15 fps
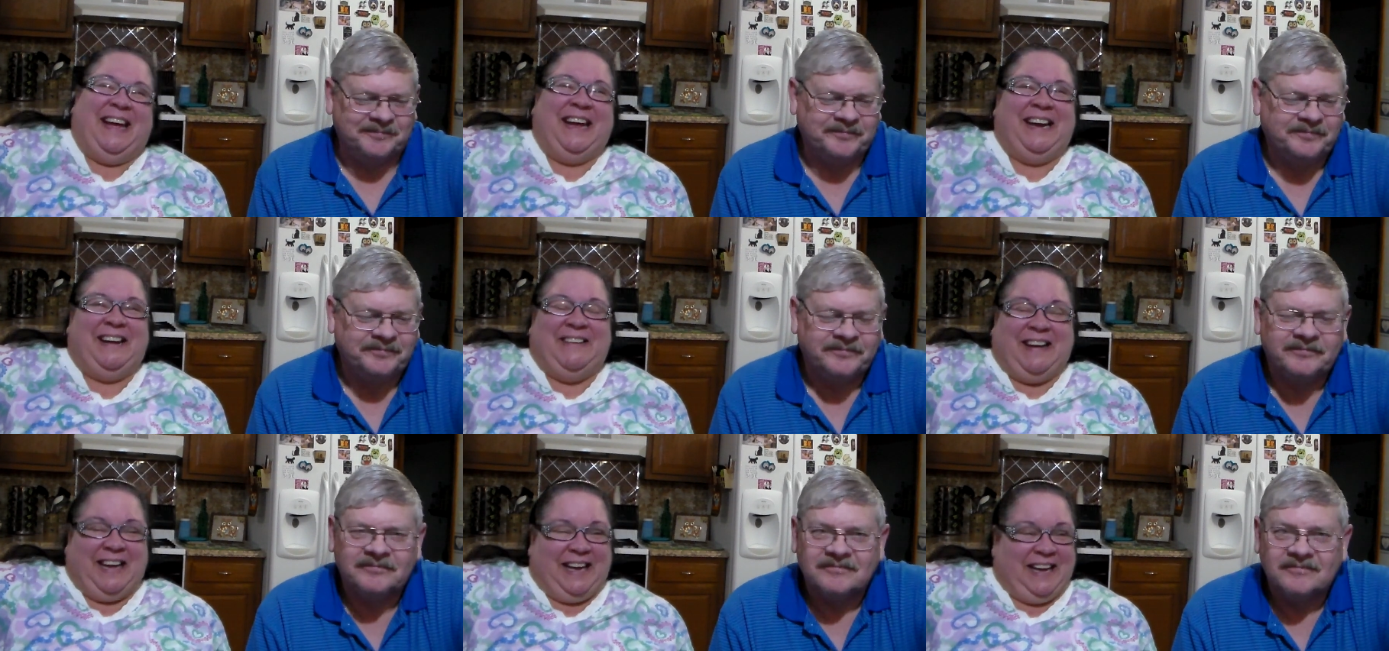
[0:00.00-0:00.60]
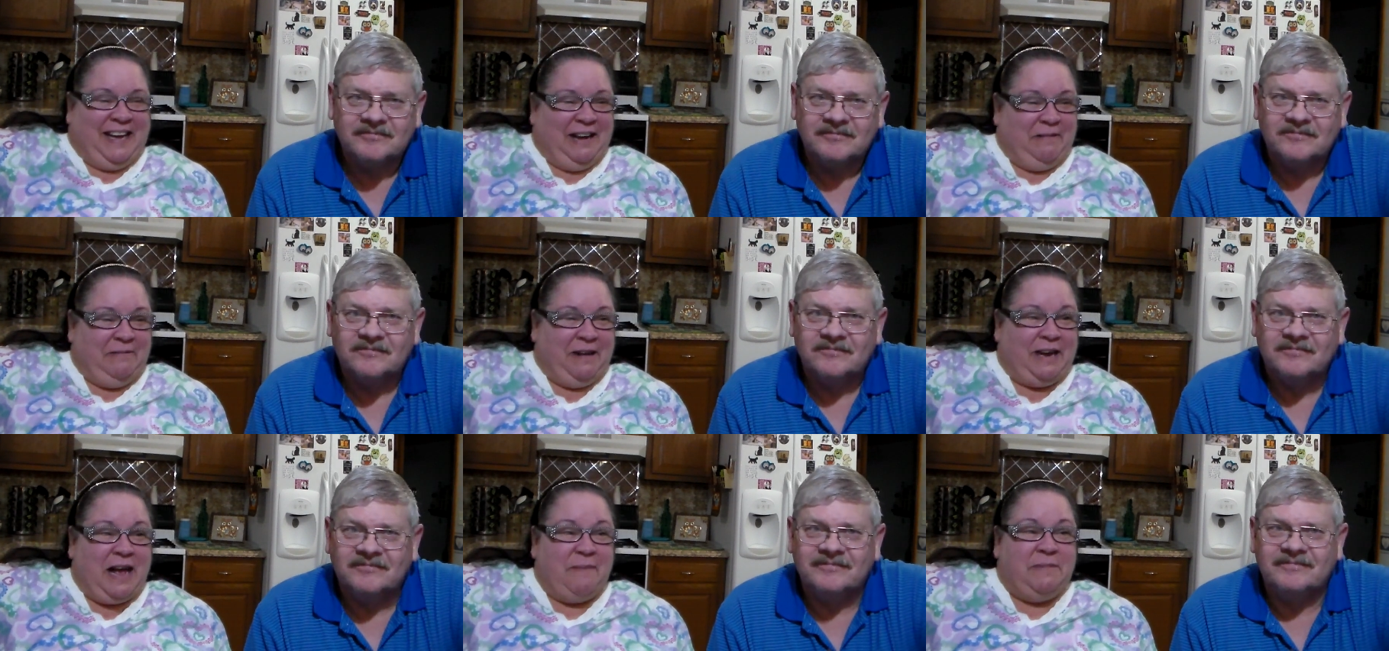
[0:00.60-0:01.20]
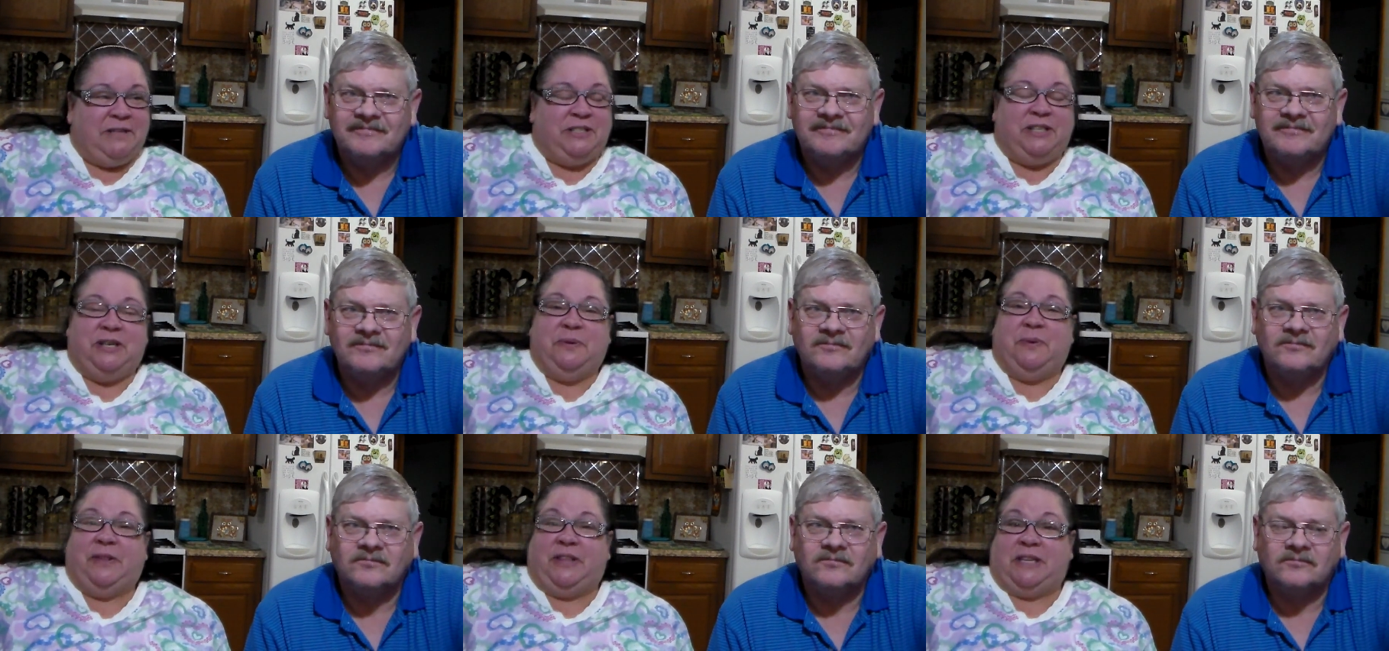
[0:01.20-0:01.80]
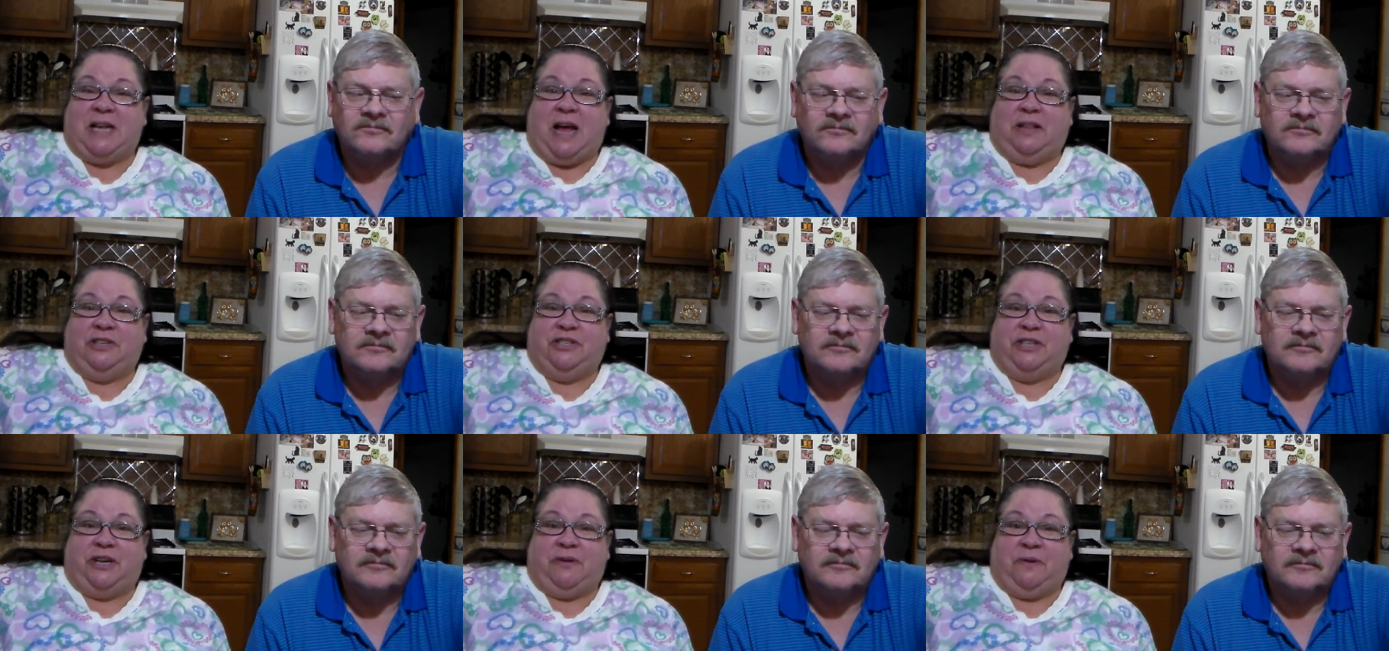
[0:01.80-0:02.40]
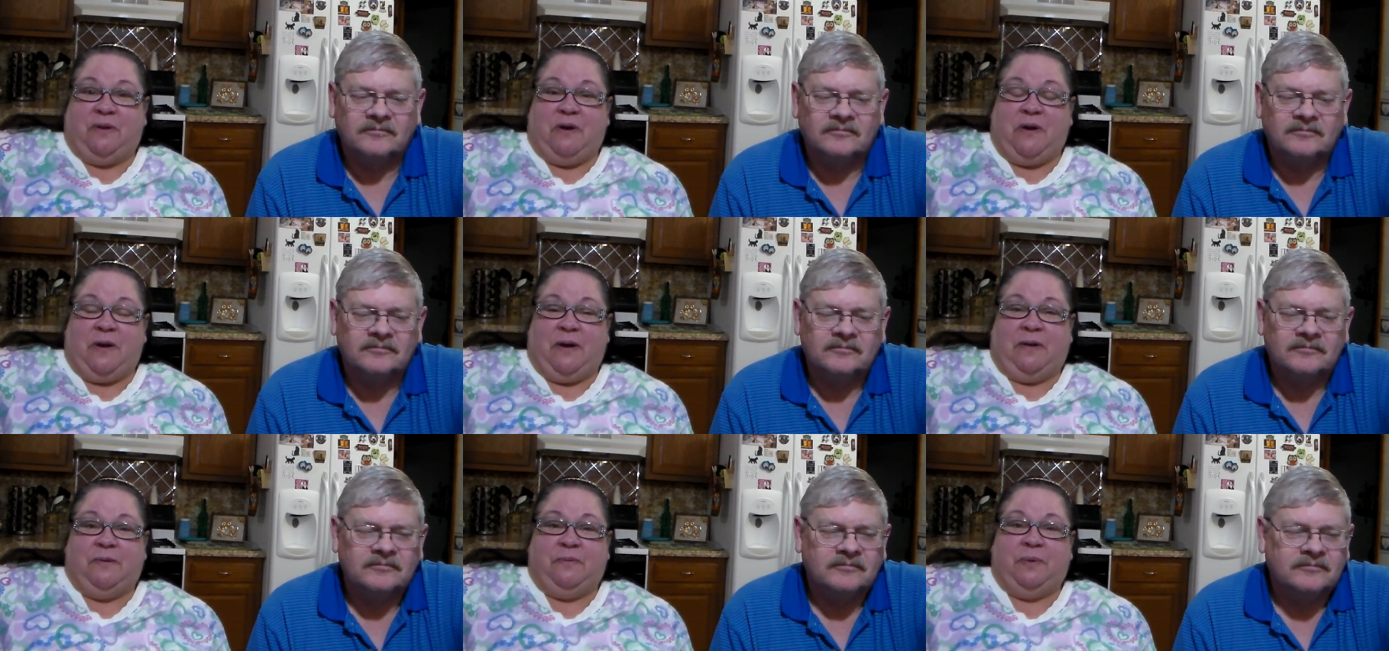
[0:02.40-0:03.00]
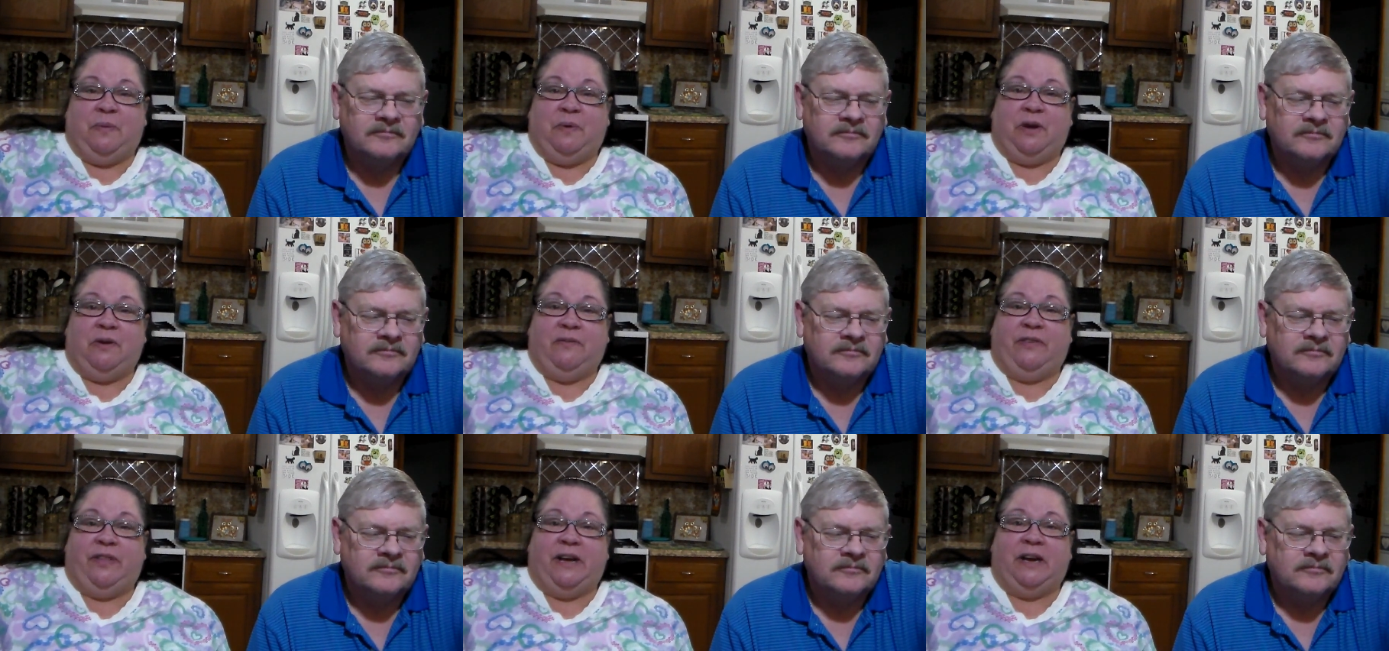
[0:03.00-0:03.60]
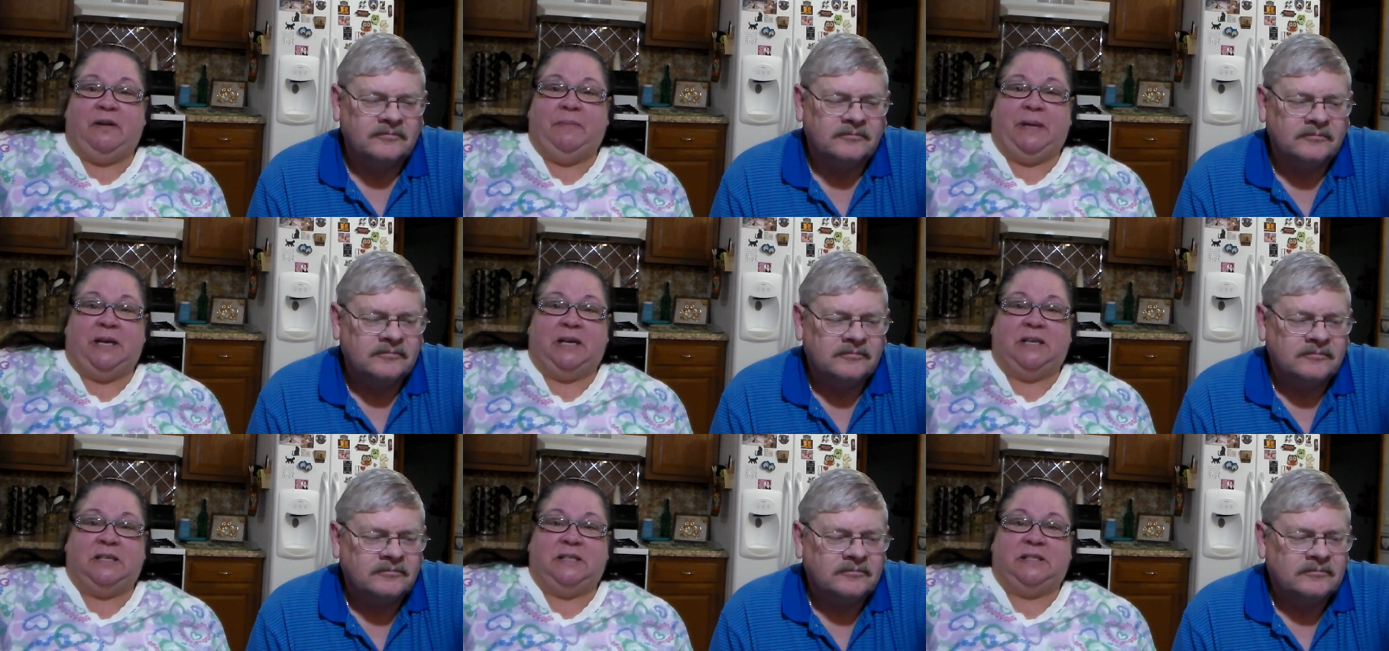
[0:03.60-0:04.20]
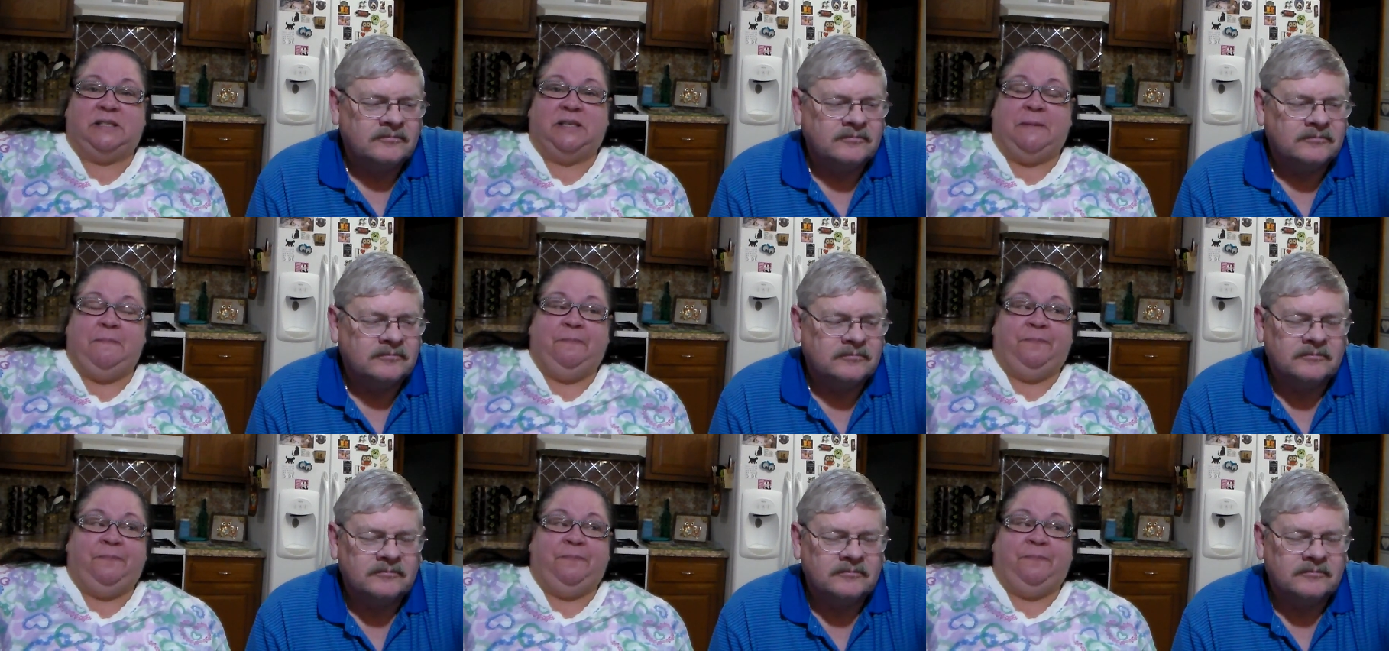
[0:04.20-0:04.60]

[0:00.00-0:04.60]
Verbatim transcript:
Speaker 1: Anyway, we're coming to you with the Dollar General haul. We went over there because